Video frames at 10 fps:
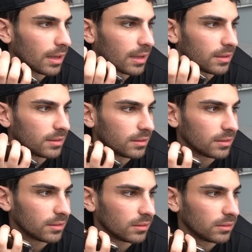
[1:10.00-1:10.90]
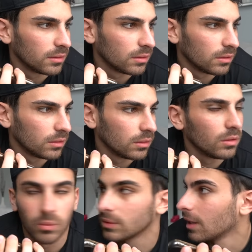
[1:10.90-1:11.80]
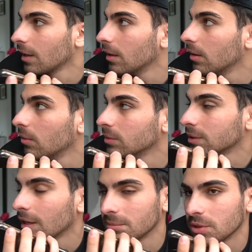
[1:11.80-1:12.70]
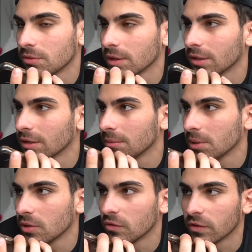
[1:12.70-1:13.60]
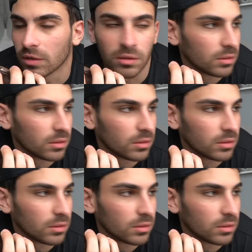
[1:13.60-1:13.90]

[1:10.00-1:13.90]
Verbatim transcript: Hey. What Hi. time What time do you think you're gonna be over?